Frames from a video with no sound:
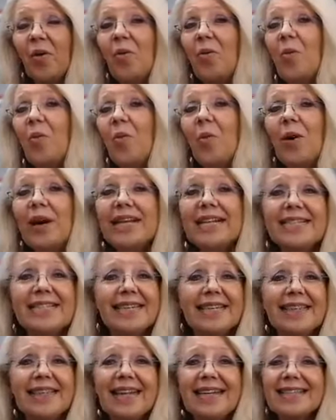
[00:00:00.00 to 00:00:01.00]
What is
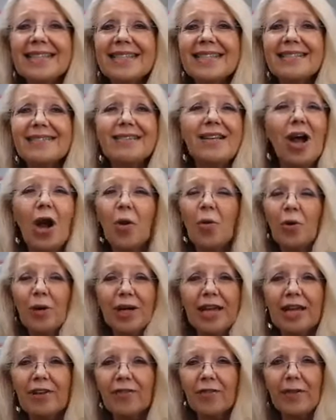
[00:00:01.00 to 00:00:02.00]
it that's not
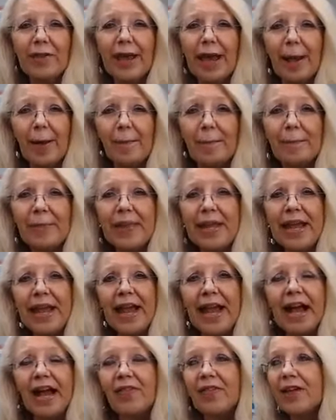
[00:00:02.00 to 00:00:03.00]
working for them?
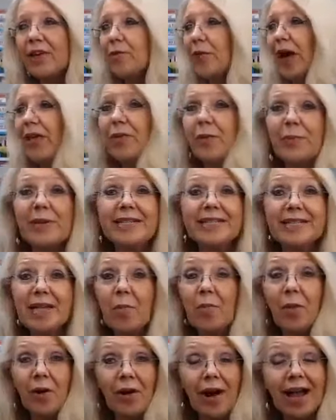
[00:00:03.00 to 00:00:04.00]
They'd rather be
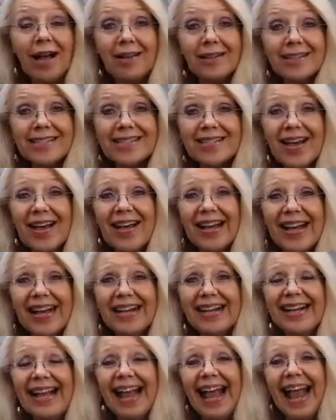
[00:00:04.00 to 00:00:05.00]
somewhere else.
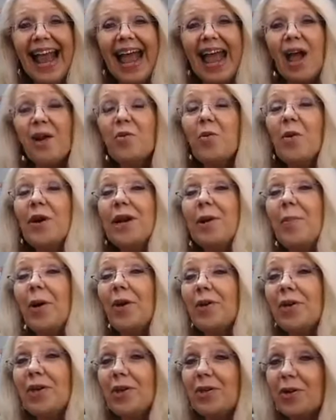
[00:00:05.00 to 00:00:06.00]
And what
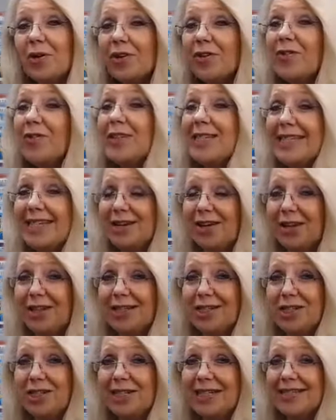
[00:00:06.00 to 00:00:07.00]
about your
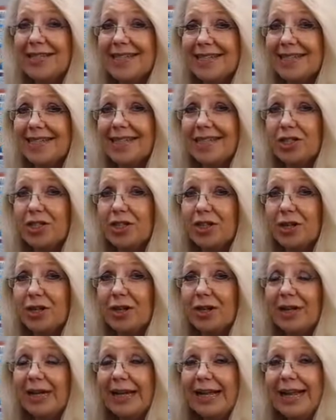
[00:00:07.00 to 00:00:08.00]
physiology as a
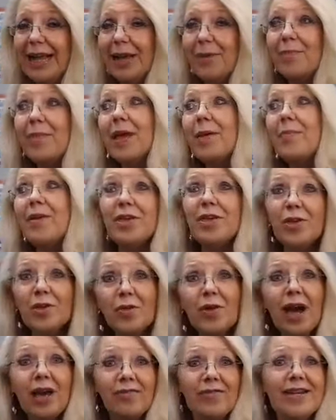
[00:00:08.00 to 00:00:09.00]
teacher? Maybe
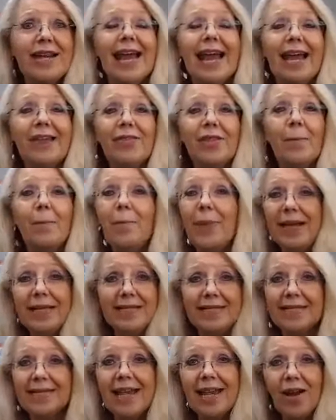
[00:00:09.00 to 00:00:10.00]
you haven't had the
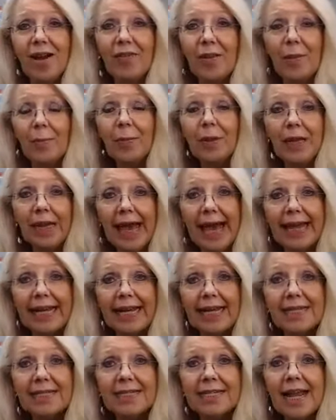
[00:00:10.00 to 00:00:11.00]
best day on the
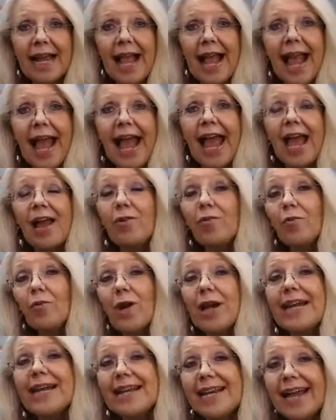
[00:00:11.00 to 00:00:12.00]
planet. And
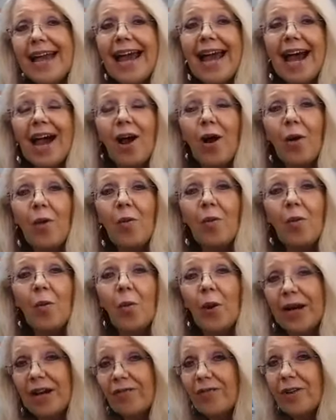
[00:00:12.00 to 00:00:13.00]
right now,
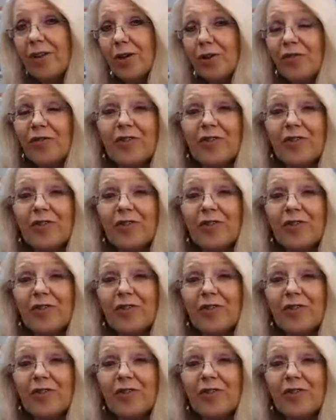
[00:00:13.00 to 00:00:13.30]
whatever your